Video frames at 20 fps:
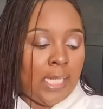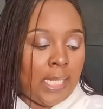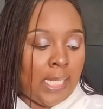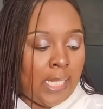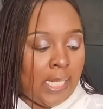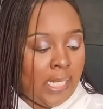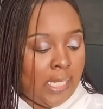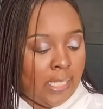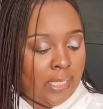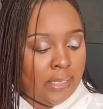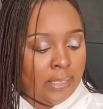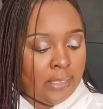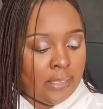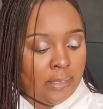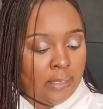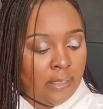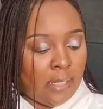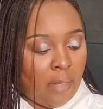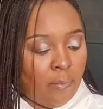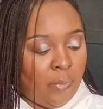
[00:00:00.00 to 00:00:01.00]
And
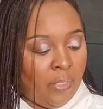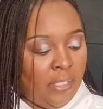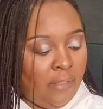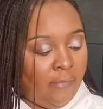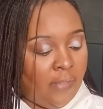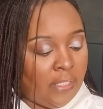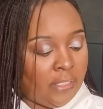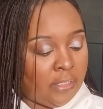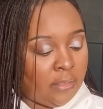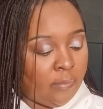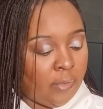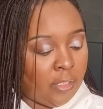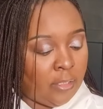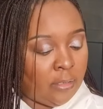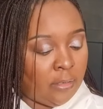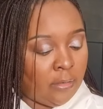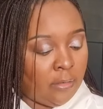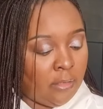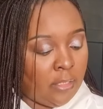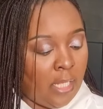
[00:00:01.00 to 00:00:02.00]
I believe that's my,
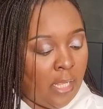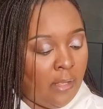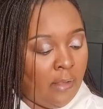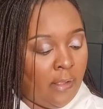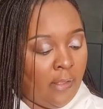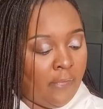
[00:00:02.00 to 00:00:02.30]
yeah.